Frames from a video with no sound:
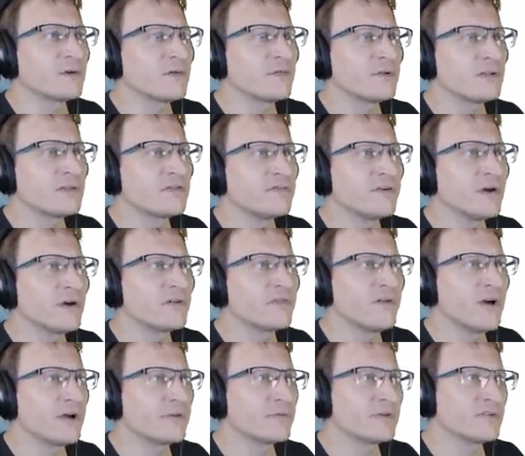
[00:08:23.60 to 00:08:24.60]
its
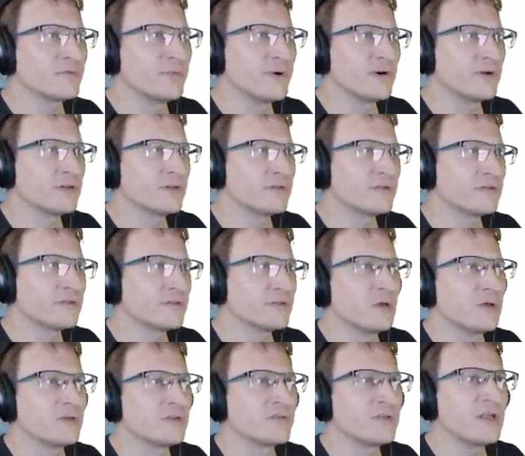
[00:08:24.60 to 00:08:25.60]
verified response,
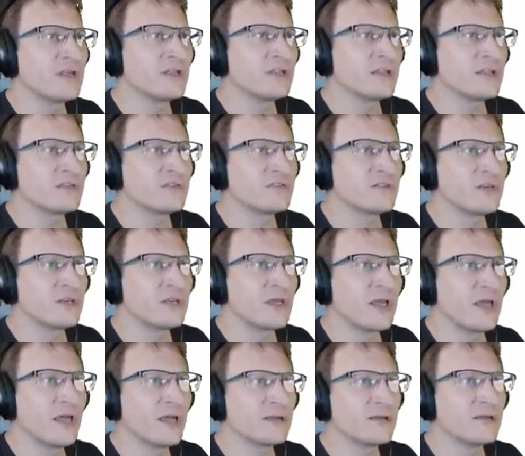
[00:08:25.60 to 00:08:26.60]
stating that CIG
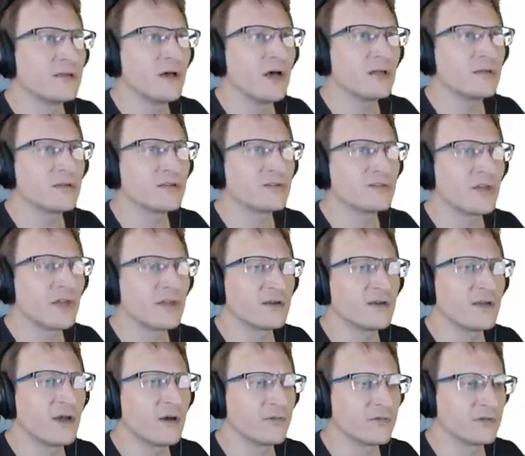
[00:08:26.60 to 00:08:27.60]
had not decided
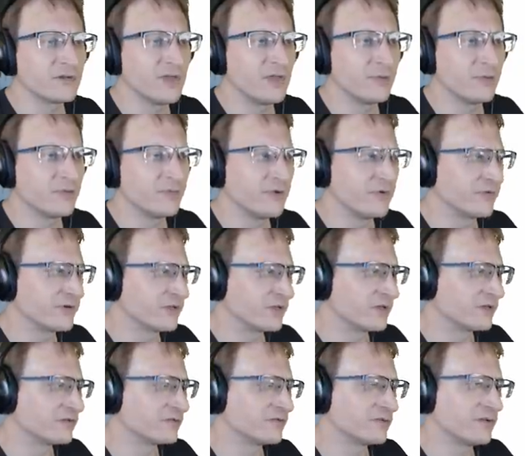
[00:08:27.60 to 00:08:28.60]
how the game would be
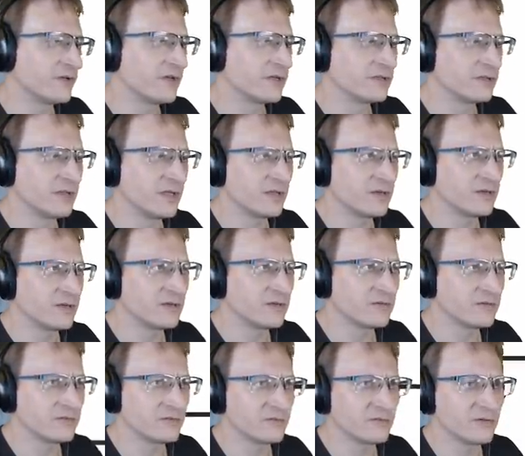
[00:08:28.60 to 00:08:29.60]
released, and that
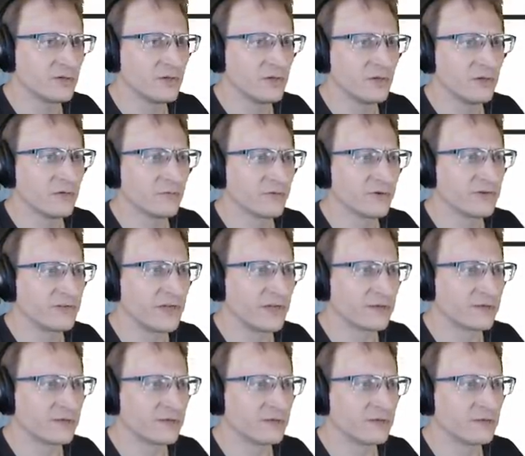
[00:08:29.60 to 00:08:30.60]
is redacted.